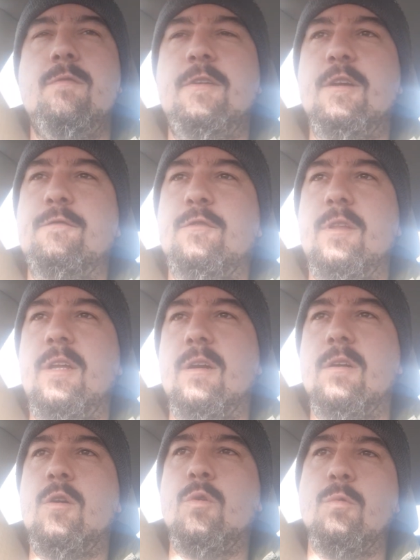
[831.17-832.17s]

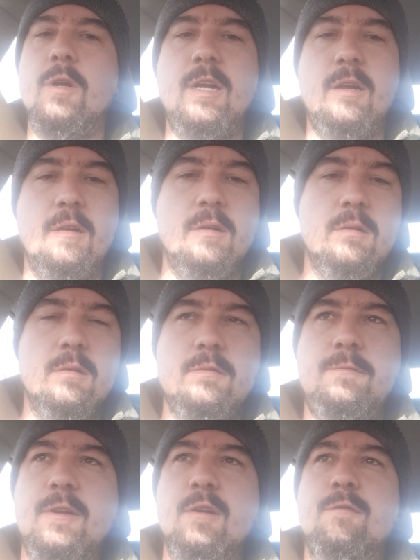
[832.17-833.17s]
career,
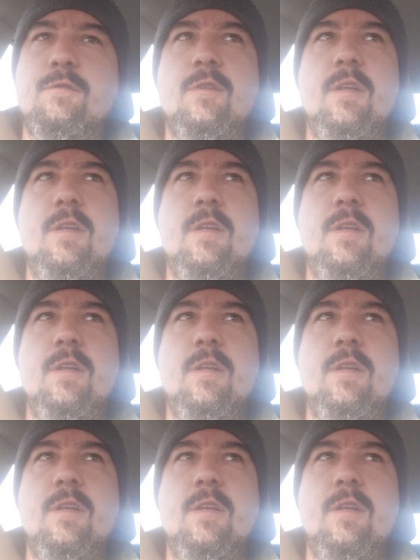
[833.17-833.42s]
fear for